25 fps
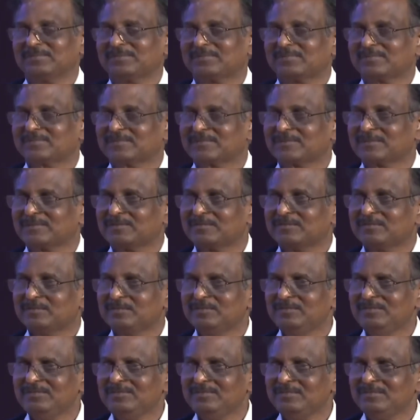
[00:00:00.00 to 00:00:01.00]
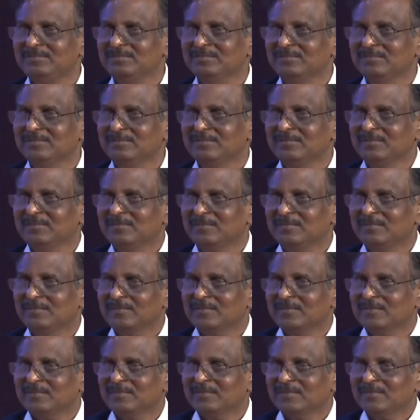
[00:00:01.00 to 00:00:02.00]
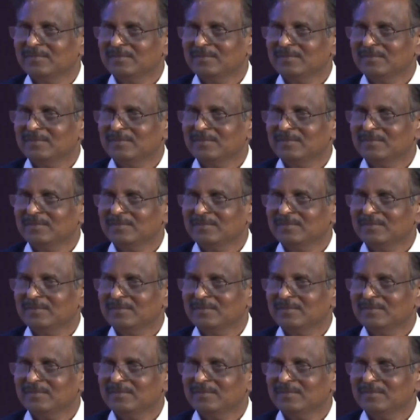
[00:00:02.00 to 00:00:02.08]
Nobody speaks.